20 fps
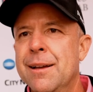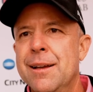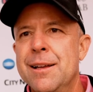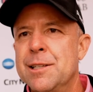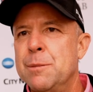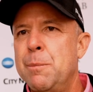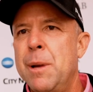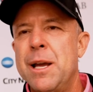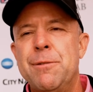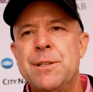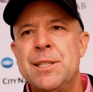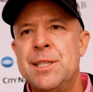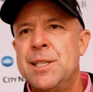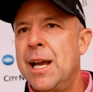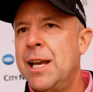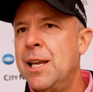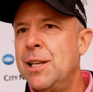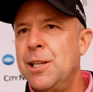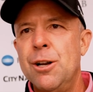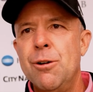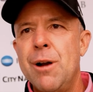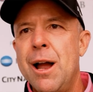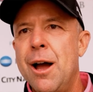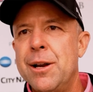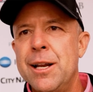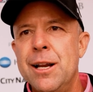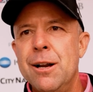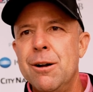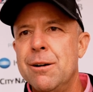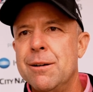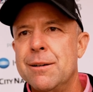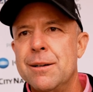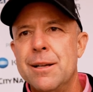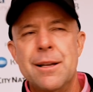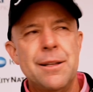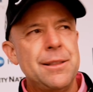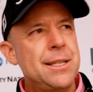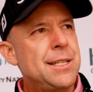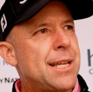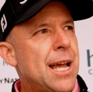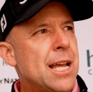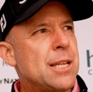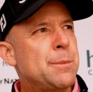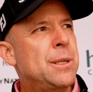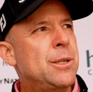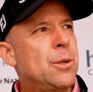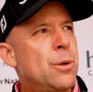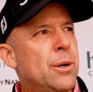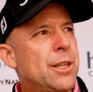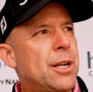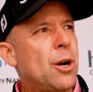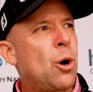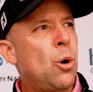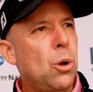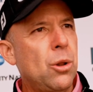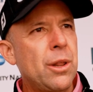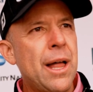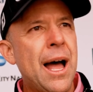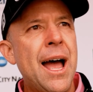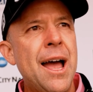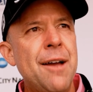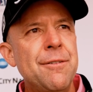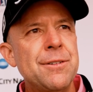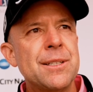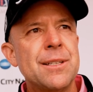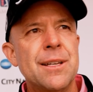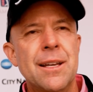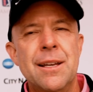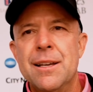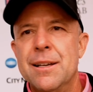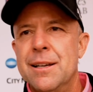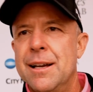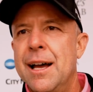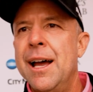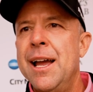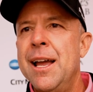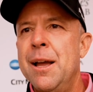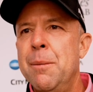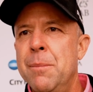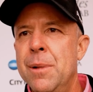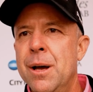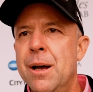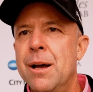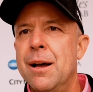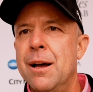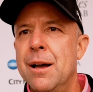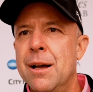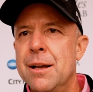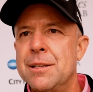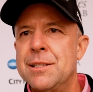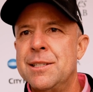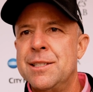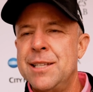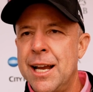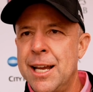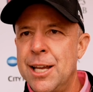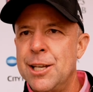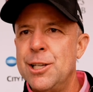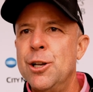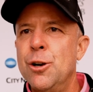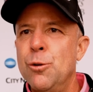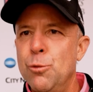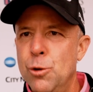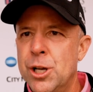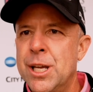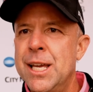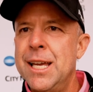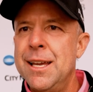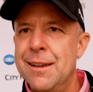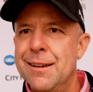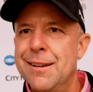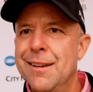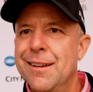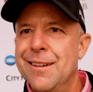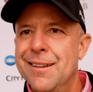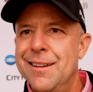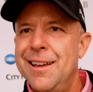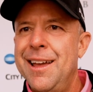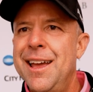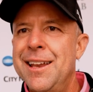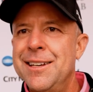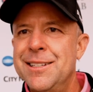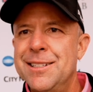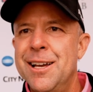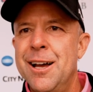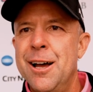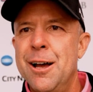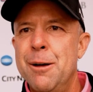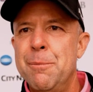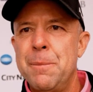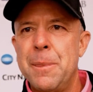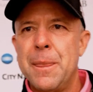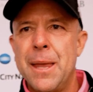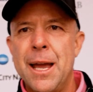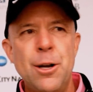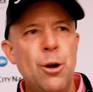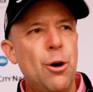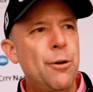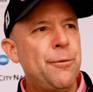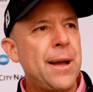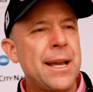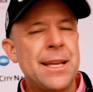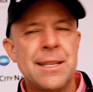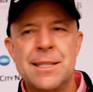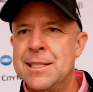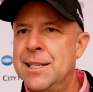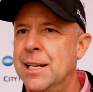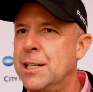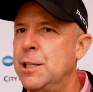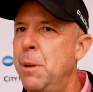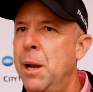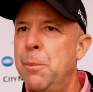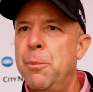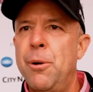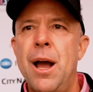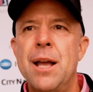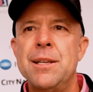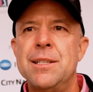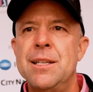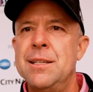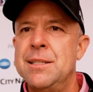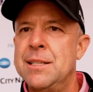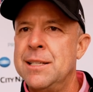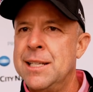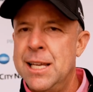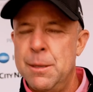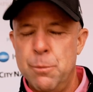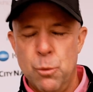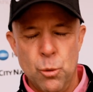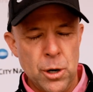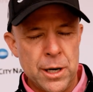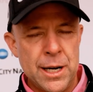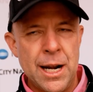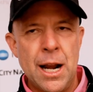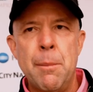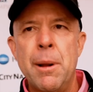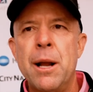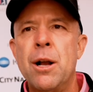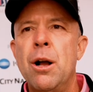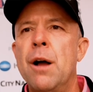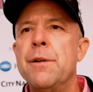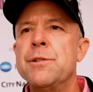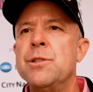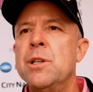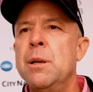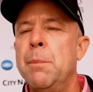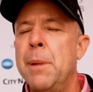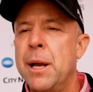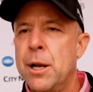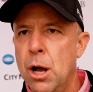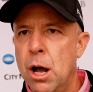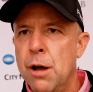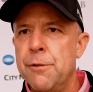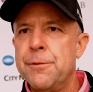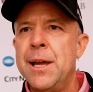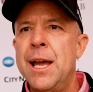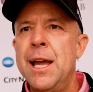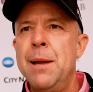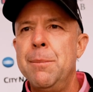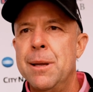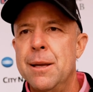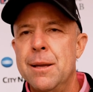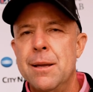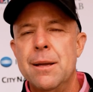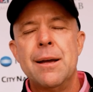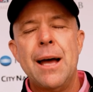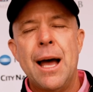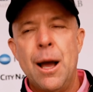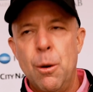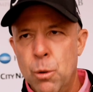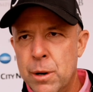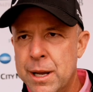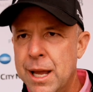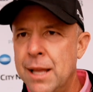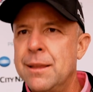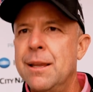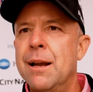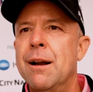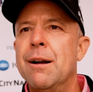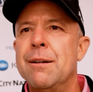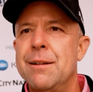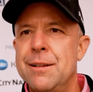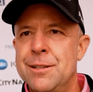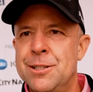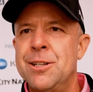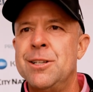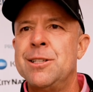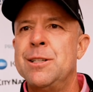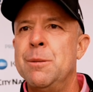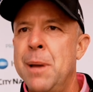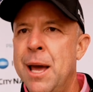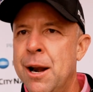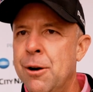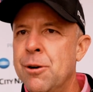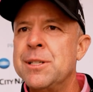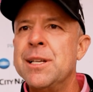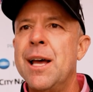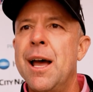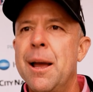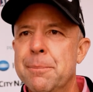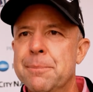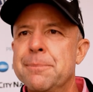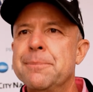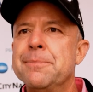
It's my second year out here. These guys have been doing it their whole lives. I am a second-year rookie, and I know if I stick to my process and keep working on my golf swing, my golf game, I will get there. It's just a matter of time.